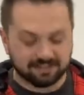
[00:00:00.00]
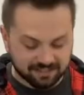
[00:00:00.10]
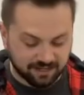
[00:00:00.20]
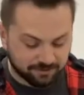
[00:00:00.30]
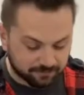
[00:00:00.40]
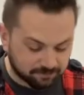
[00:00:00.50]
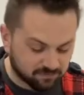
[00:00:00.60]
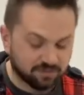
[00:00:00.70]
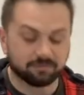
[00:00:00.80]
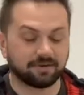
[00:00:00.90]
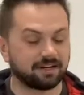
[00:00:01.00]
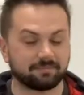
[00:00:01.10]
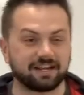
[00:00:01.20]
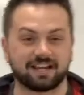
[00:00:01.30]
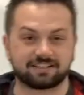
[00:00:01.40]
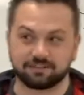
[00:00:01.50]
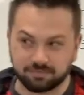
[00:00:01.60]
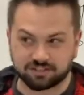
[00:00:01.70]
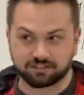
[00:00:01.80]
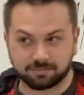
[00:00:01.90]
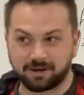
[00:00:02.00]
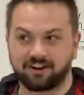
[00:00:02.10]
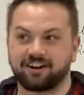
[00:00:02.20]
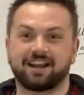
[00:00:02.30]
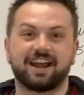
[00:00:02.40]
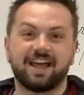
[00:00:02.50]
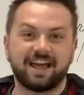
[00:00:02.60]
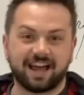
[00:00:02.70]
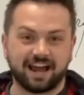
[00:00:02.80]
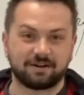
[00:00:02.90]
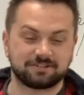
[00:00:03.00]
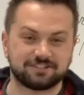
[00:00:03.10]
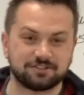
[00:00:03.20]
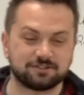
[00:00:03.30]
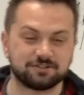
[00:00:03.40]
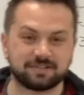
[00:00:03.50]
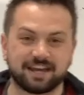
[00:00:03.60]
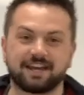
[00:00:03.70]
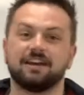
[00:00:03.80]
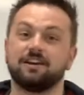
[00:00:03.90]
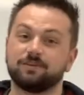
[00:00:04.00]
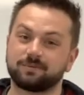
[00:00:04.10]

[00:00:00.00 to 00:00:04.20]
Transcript: Now, you might be asking, Mr. Sperry, how did you do that?